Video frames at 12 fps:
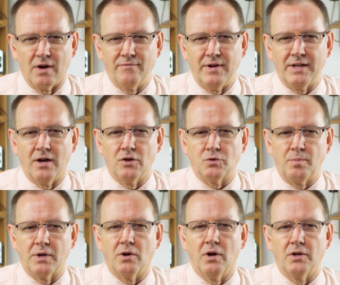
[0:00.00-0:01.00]
our videos
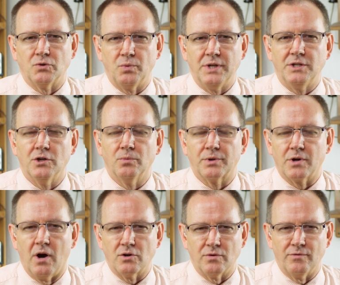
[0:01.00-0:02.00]
because we deal with
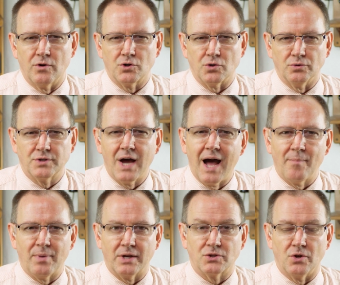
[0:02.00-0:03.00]
controversial
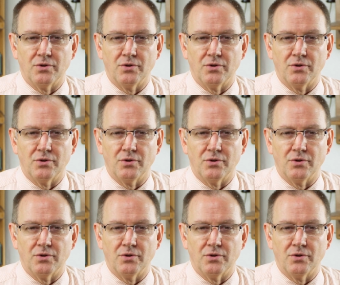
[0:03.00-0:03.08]
topics,